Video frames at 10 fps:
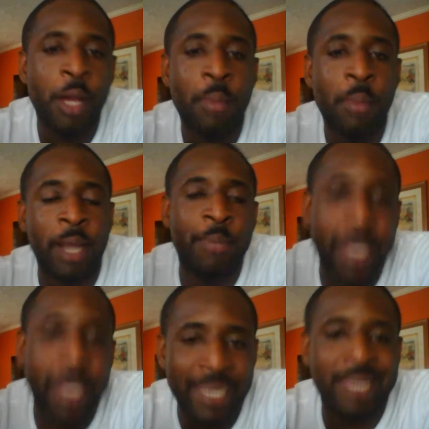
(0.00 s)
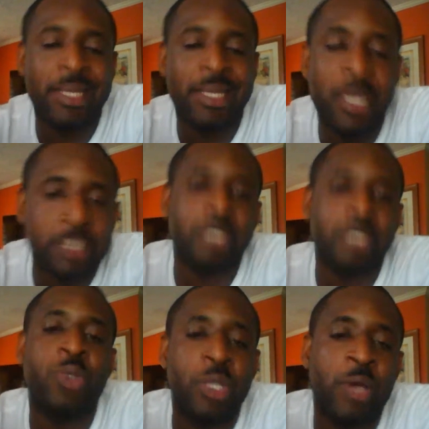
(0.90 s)
my beginning days
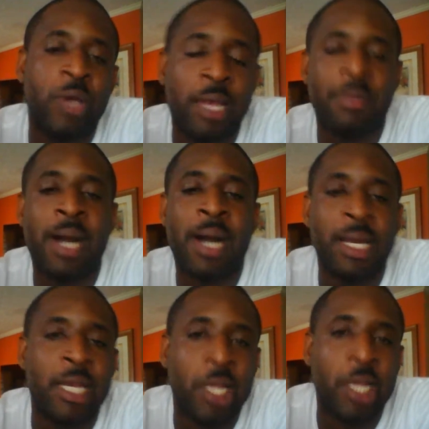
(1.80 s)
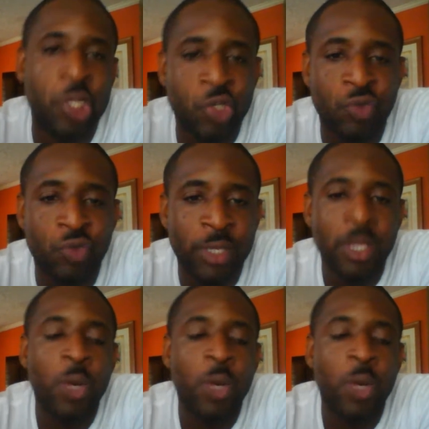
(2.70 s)
into the online marketing industry.